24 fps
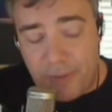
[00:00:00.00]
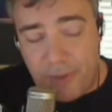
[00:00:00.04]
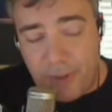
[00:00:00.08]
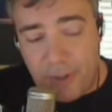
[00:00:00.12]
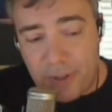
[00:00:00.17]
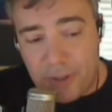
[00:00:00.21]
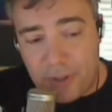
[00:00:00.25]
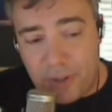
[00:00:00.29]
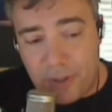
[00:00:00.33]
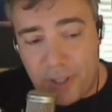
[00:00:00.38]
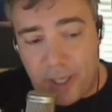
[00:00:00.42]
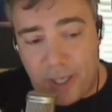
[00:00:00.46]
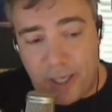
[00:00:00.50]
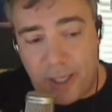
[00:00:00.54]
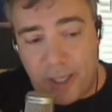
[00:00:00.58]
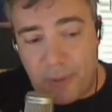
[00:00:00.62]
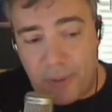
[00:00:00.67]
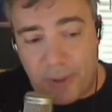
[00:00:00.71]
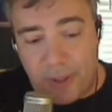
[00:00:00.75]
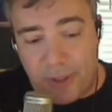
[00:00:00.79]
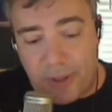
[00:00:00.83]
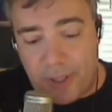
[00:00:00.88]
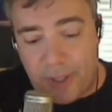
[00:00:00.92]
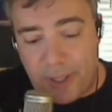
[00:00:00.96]
if you're
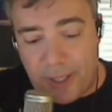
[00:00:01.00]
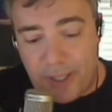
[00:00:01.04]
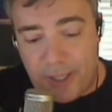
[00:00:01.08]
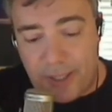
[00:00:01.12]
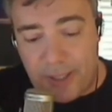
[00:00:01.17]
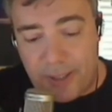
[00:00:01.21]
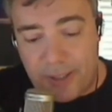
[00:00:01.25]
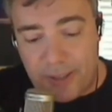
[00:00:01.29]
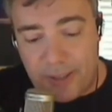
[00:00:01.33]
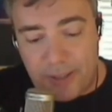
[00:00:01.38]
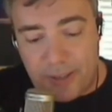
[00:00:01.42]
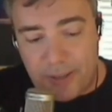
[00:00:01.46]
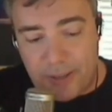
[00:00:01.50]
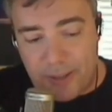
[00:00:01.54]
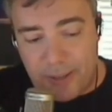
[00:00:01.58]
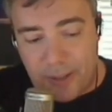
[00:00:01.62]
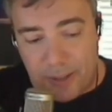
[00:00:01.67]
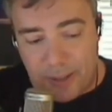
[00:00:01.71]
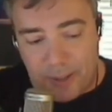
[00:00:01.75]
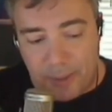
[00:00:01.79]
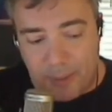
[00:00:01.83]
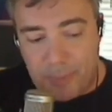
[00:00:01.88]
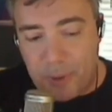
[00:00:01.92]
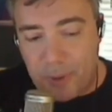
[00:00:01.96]
starting with a uh,
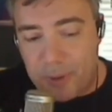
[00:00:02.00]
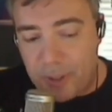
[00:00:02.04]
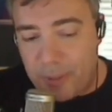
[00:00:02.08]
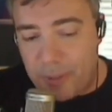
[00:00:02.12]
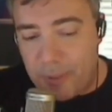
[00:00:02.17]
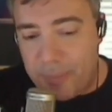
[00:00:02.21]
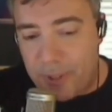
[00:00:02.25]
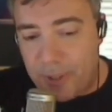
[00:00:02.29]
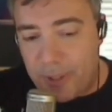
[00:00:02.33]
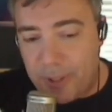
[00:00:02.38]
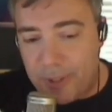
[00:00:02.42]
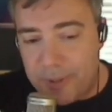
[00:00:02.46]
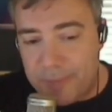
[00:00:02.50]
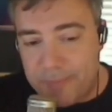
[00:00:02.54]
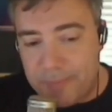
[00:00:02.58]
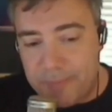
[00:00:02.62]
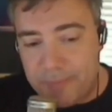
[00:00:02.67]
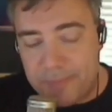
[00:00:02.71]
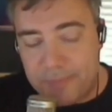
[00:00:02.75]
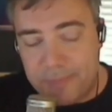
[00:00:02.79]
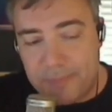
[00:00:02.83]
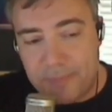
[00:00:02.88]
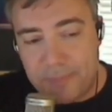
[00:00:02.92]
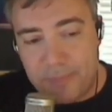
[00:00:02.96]
you know you boot the computer,
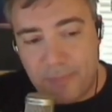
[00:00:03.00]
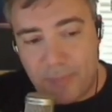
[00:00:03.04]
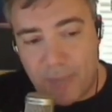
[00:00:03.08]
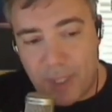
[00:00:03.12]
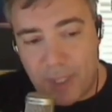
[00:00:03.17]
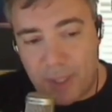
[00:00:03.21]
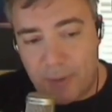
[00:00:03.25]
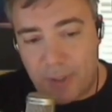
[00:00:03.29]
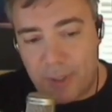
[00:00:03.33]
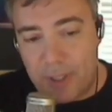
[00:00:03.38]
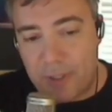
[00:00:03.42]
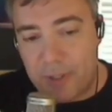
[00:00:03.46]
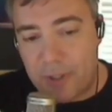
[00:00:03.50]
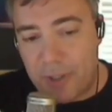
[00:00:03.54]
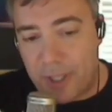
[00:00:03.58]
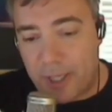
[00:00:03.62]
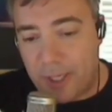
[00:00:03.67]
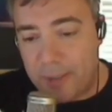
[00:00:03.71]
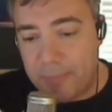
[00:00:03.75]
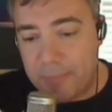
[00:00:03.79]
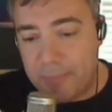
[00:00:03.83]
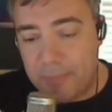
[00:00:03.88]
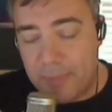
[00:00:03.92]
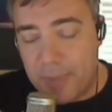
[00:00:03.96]
yeah, you run
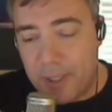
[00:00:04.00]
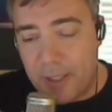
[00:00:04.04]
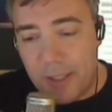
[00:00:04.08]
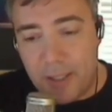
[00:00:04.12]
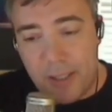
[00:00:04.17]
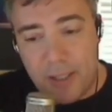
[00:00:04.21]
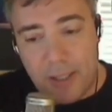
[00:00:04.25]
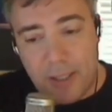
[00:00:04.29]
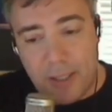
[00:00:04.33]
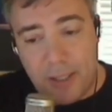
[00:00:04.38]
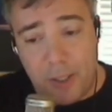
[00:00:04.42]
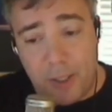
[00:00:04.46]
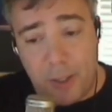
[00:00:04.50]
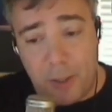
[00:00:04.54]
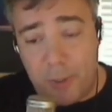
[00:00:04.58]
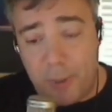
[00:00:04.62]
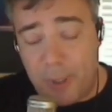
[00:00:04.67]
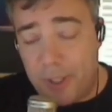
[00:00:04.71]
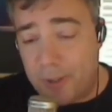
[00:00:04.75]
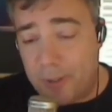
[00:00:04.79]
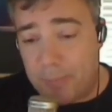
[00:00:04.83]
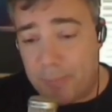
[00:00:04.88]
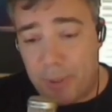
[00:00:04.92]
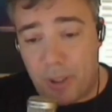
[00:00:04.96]
setup, you
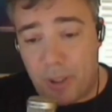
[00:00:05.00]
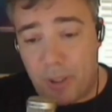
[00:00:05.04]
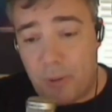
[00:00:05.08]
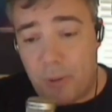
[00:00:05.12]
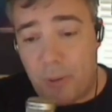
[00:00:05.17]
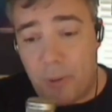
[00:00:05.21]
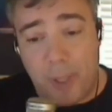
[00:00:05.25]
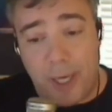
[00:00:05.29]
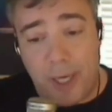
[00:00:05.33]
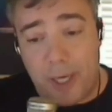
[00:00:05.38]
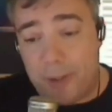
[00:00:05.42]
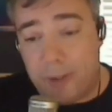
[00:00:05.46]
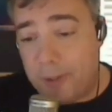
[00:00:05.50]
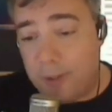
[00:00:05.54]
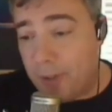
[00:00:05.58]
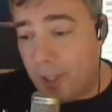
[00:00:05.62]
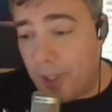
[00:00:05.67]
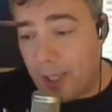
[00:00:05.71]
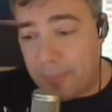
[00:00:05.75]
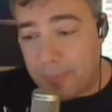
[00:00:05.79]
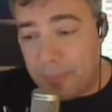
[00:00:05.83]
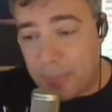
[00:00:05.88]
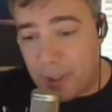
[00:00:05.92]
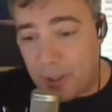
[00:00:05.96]
either blow away or do
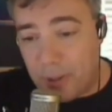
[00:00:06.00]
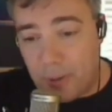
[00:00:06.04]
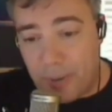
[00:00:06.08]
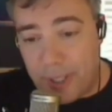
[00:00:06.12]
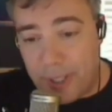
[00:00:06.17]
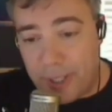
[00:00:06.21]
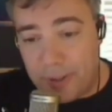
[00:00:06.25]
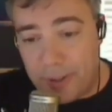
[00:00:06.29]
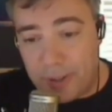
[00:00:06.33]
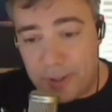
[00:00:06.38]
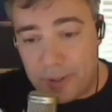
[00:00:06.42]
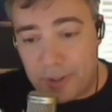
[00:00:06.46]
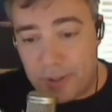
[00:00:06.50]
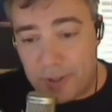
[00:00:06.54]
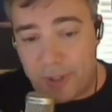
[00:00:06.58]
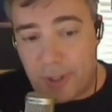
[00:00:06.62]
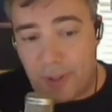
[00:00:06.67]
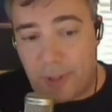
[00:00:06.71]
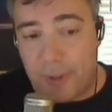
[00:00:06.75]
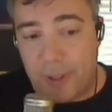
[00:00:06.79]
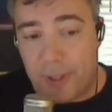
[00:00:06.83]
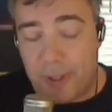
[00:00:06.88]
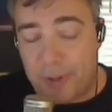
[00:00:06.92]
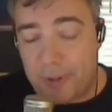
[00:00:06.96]
not blow away your
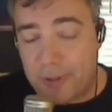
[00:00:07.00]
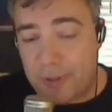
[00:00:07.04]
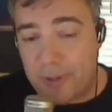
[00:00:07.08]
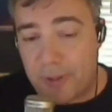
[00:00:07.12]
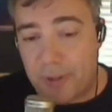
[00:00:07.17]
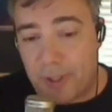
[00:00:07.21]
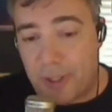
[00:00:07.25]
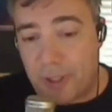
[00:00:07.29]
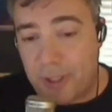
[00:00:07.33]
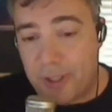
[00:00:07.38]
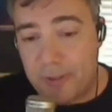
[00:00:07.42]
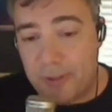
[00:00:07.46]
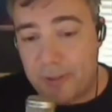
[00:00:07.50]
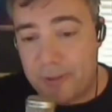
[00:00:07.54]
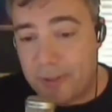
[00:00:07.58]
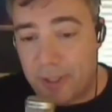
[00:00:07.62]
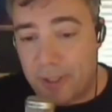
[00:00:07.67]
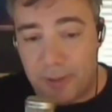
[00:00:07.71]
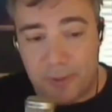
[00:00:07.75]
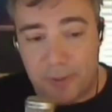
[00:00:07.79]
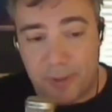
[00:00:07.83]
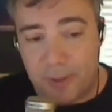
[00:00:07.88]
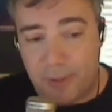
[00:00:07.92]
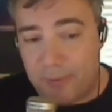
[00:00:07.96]
existing Windows install,
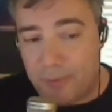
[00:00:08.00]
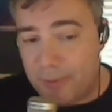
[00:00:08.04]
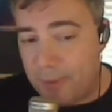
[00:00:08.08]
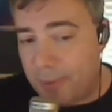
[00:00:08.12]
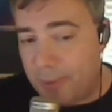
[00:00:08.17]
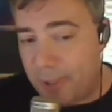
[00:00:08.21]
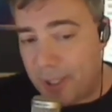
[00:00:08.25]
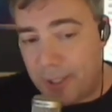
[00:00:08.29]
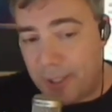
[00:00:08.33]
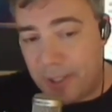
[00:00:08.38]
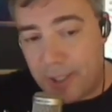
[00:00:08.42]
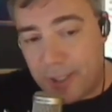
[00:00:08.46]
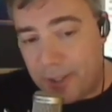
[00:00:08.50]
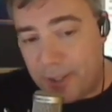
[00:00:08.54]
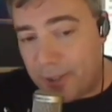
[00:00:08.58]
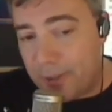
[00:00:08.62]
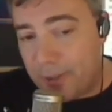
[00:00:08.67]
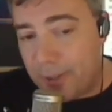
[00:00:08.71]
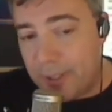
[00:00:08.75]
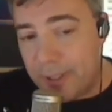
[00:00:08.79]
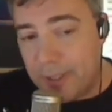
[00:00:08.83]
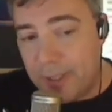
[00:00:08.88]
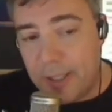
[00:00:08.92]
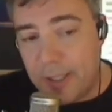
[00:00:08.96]
you know, diff- depending on how you
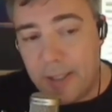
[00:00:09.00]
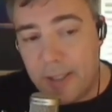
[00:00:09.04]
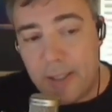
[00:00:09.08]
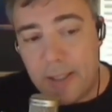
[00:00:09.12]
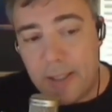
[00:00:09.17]
do it.